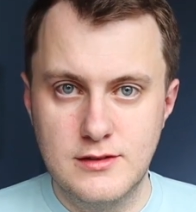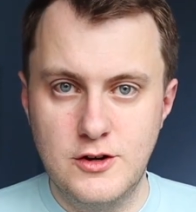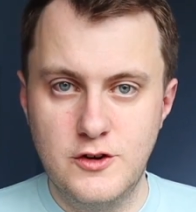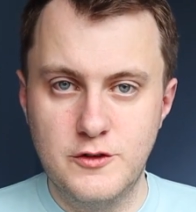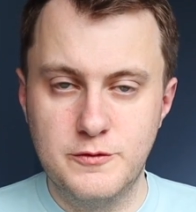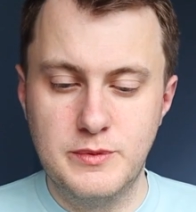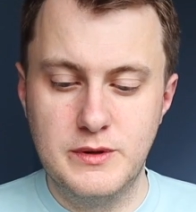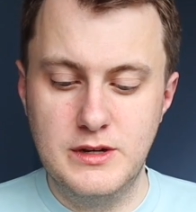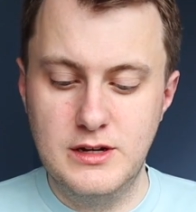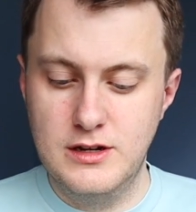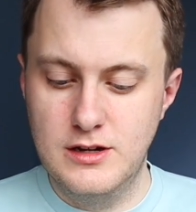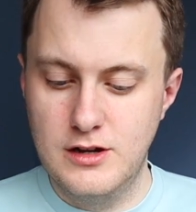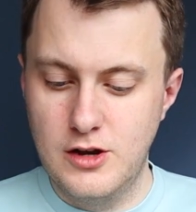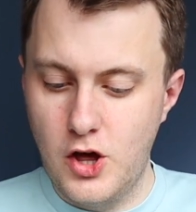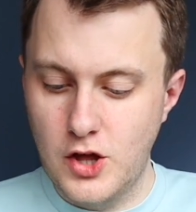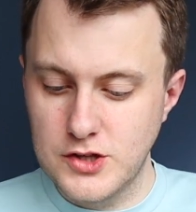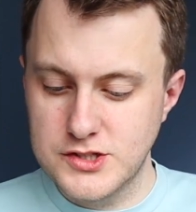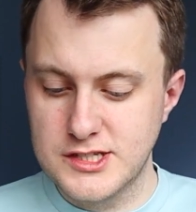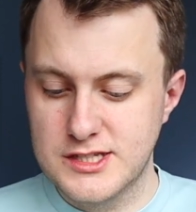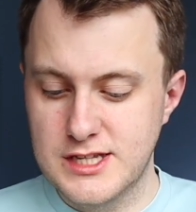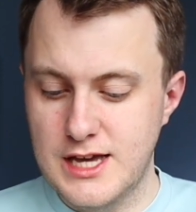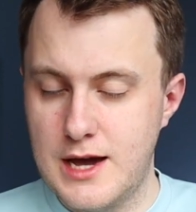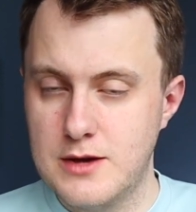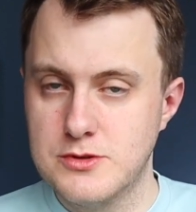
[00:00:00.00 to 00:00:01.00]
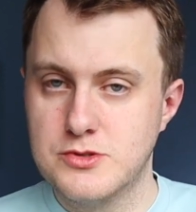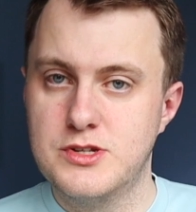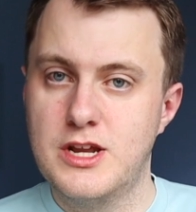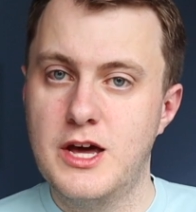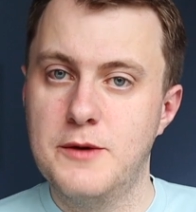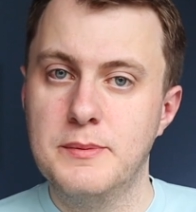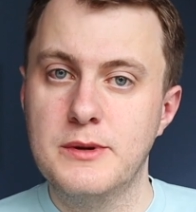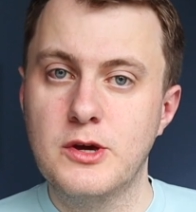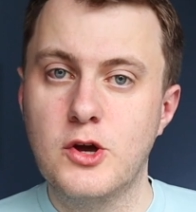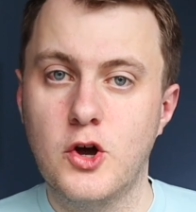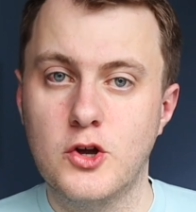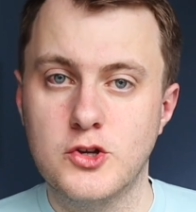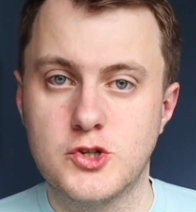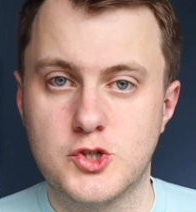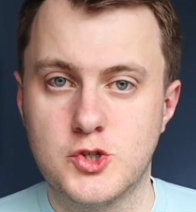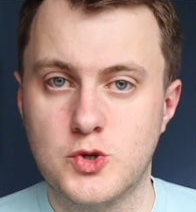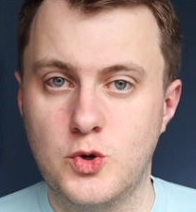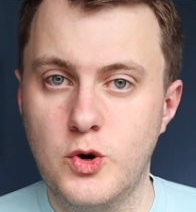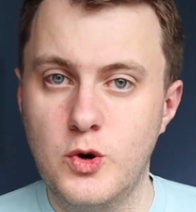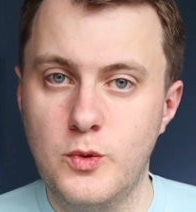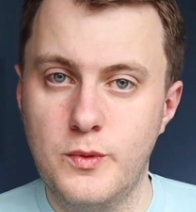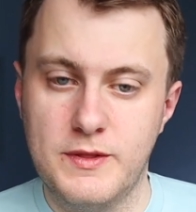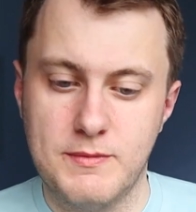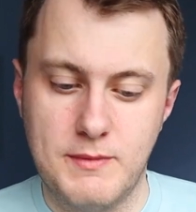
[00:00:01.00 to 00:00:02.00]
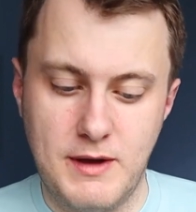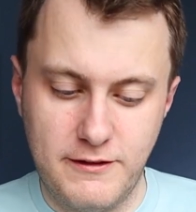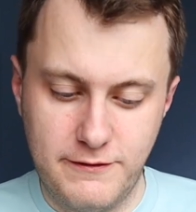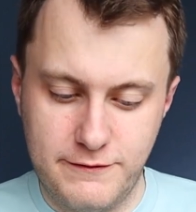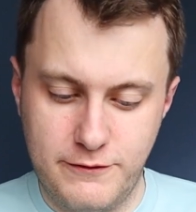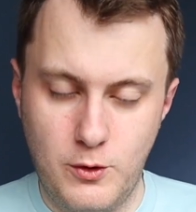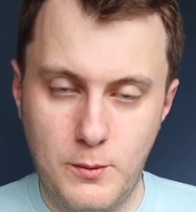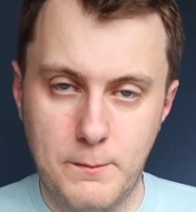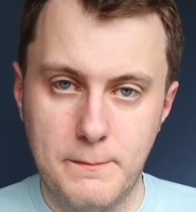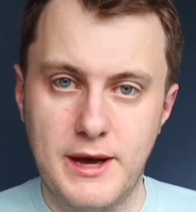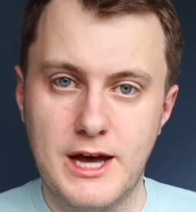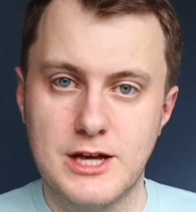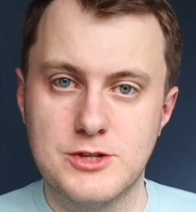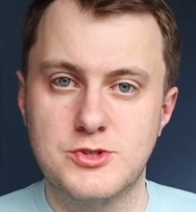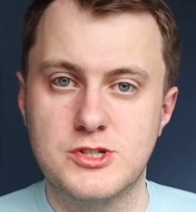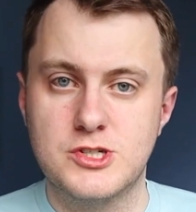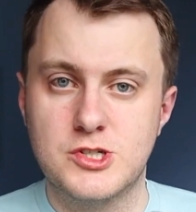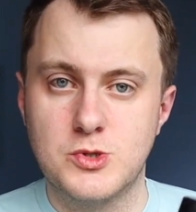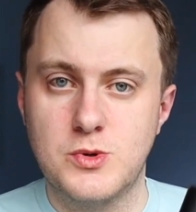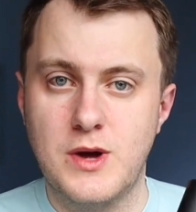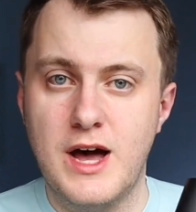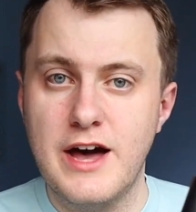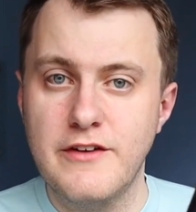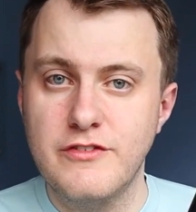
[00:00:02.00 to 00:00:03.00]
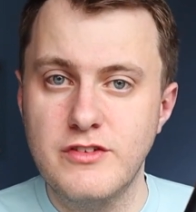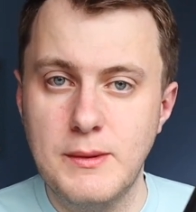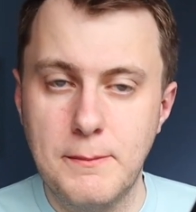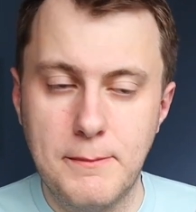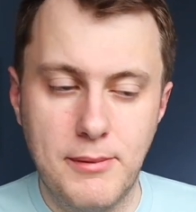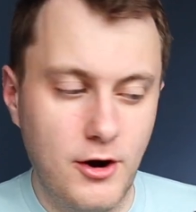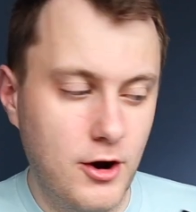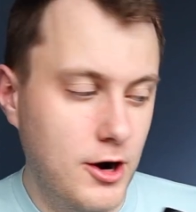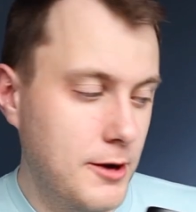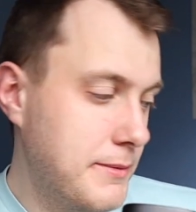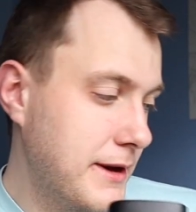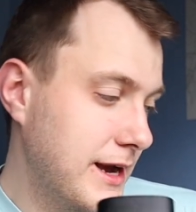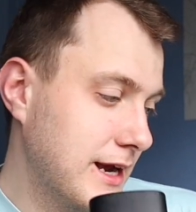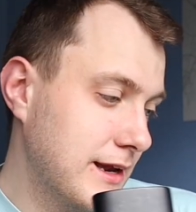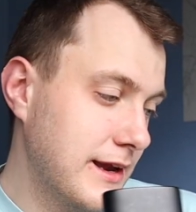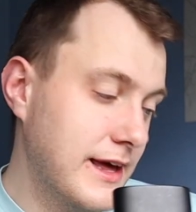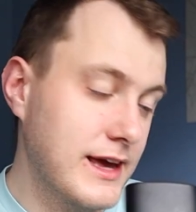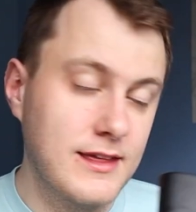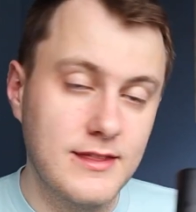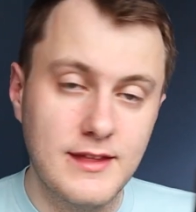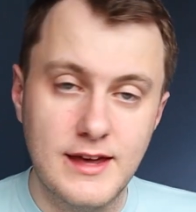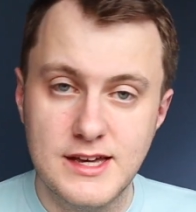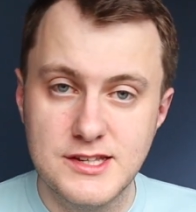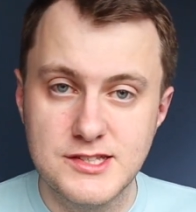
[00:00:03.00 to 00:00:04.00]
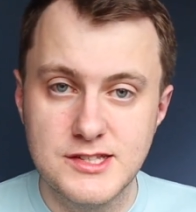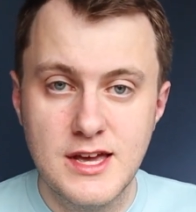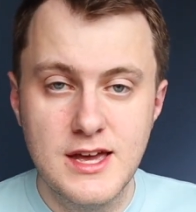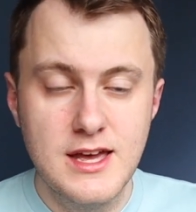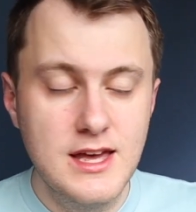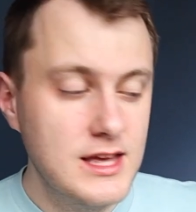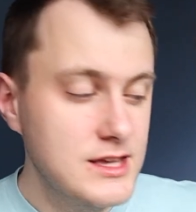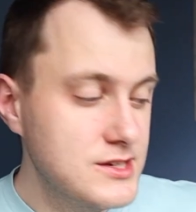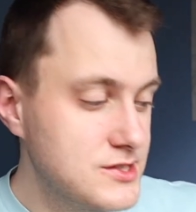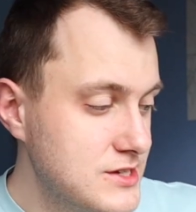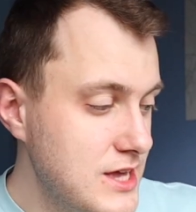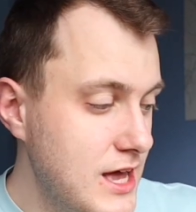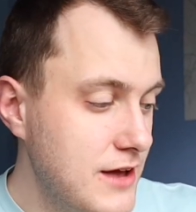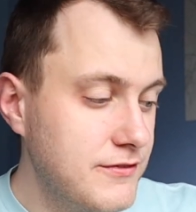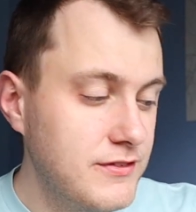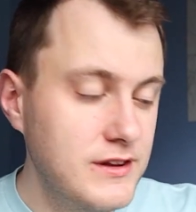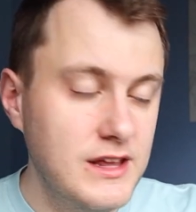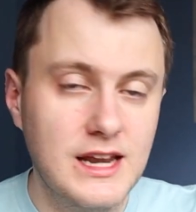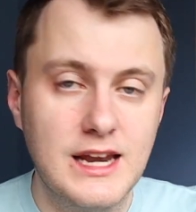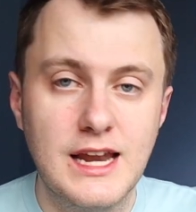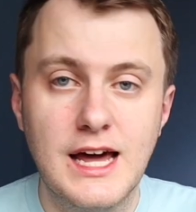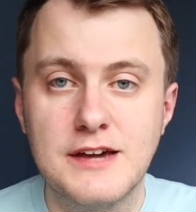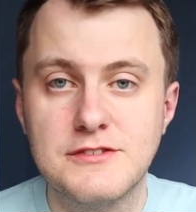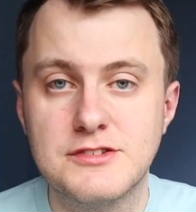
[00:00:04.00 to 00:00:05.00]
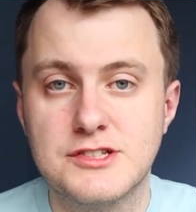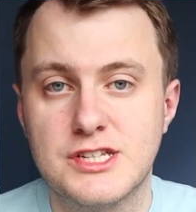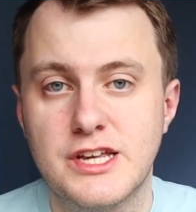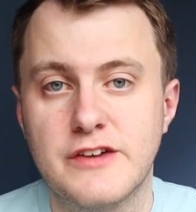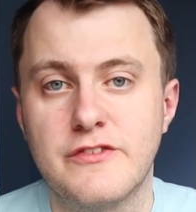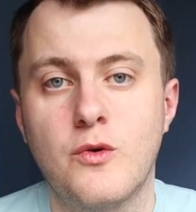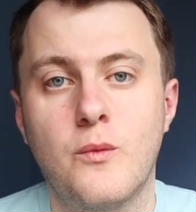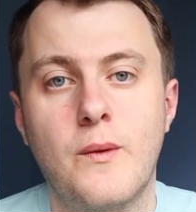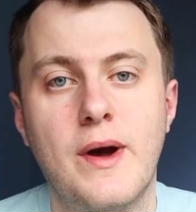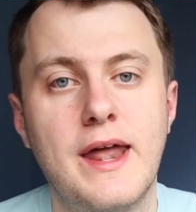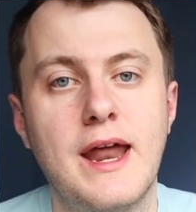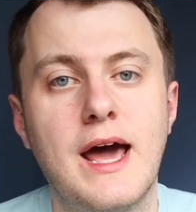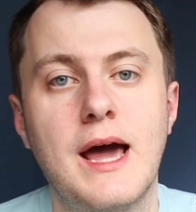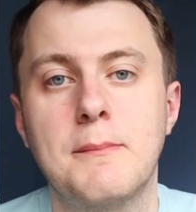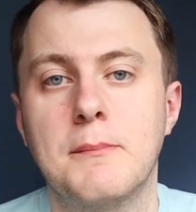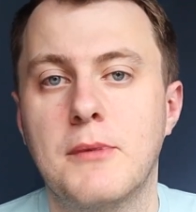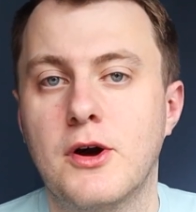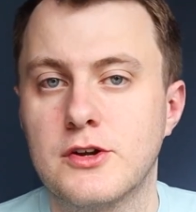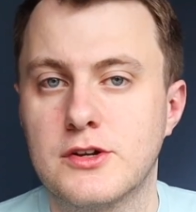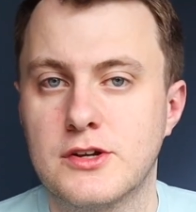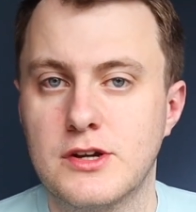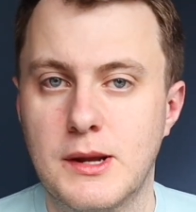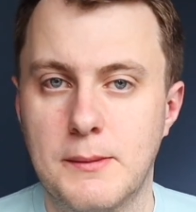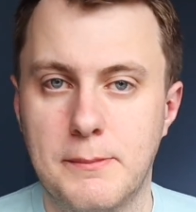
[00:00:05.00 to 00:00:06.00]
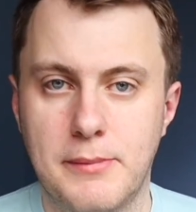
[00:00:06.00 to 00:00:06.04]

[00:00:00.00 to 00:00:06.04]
There have been lots of times when I've been caught short with my phone battery, so having a power bank like this is definitely a lifesaver when I'm out and